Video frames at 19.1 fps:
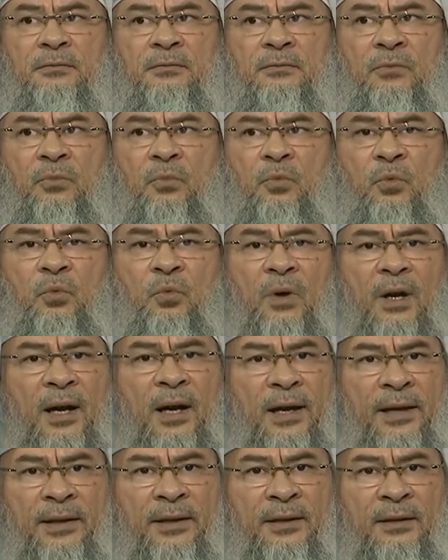
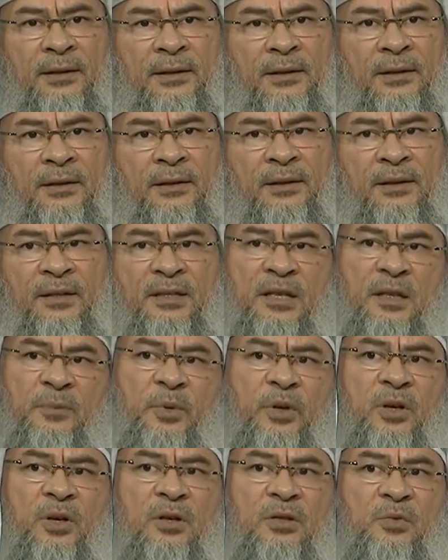Why? He said,
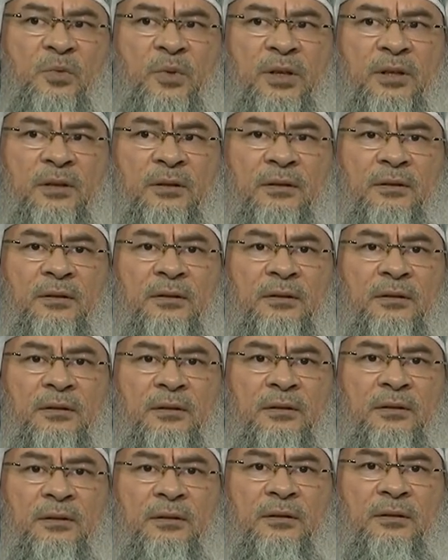because when
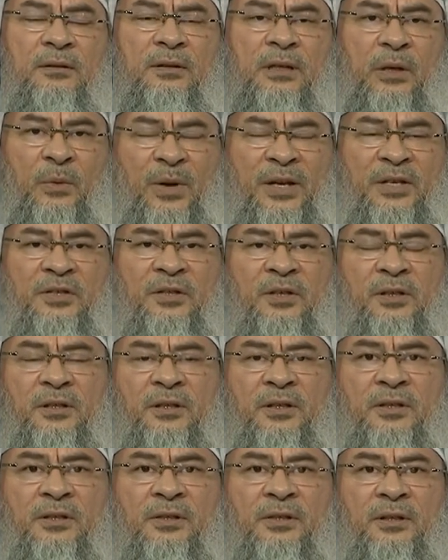the
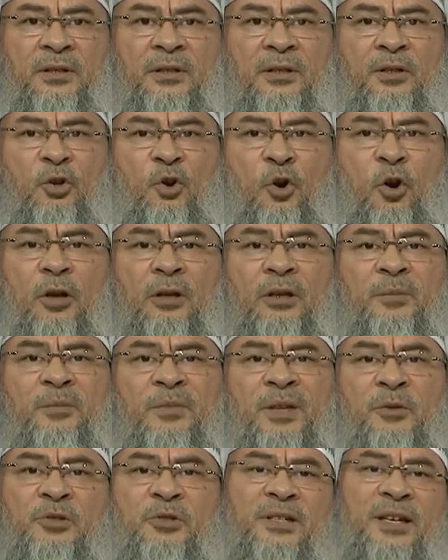Westerners call him,
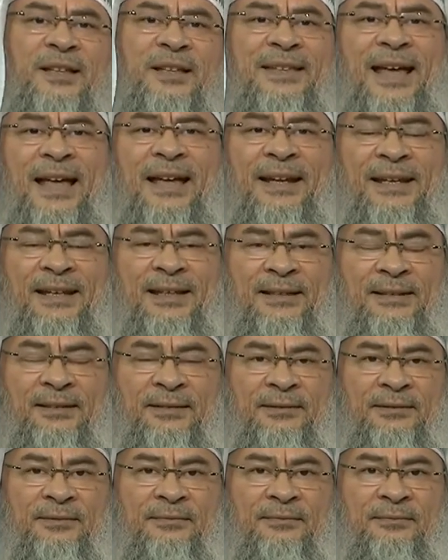they would say Danny.
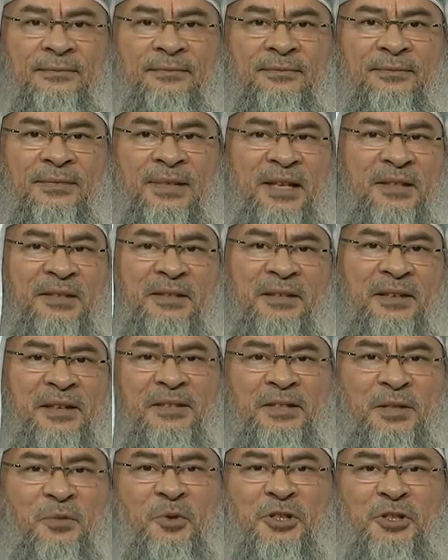
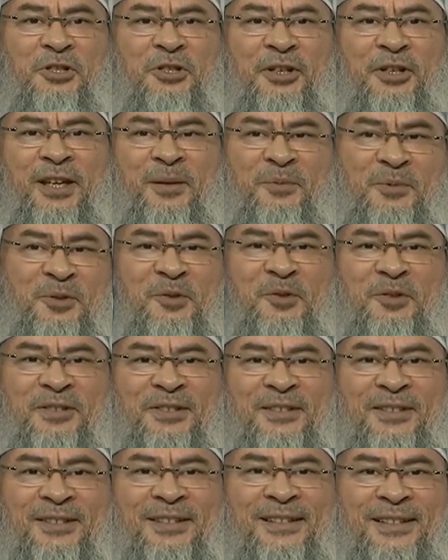It's a Western name, so
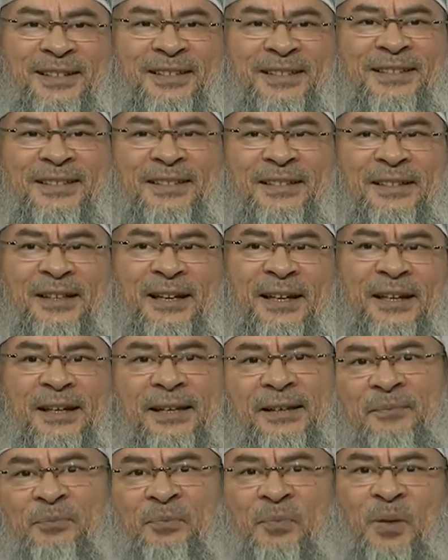it's
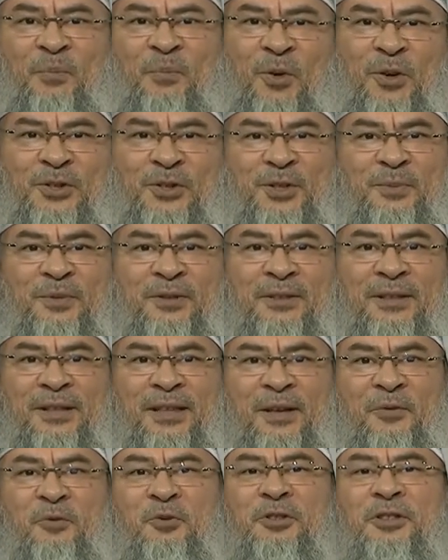yani possible.
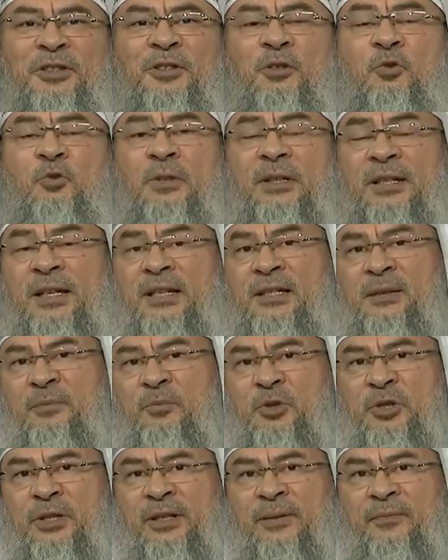They wouldn't know that he's a
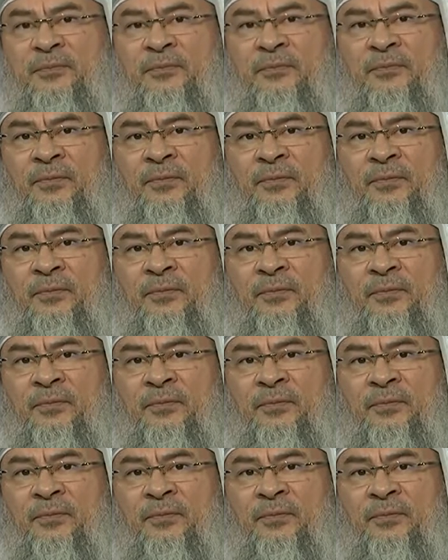Muslim.